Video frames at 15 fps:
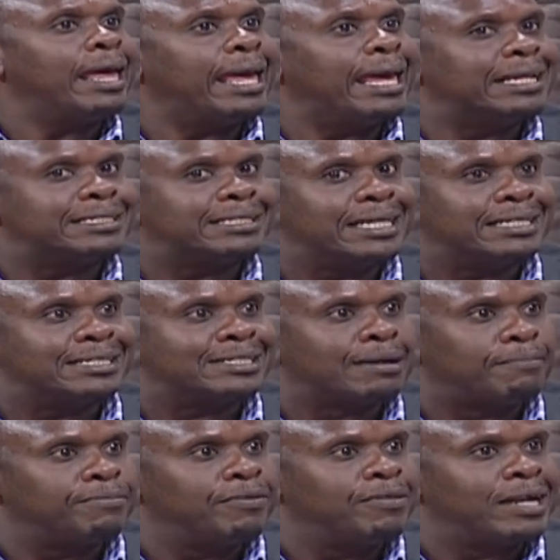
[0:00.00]
it's
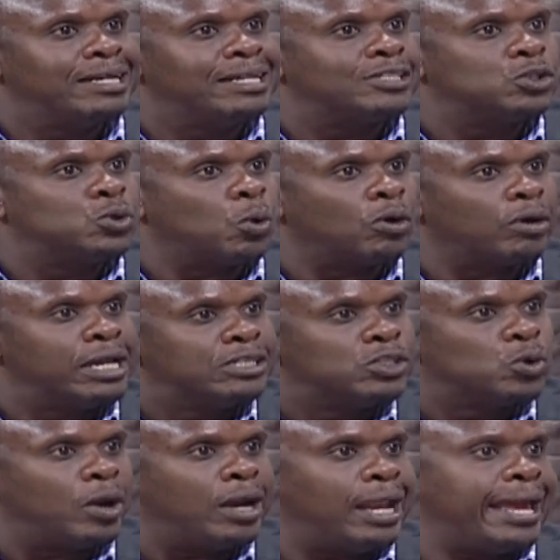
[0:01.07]
something that needs to
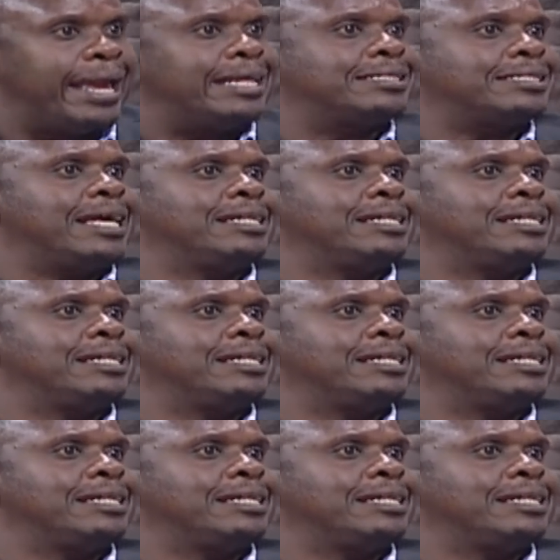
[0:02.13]
resonate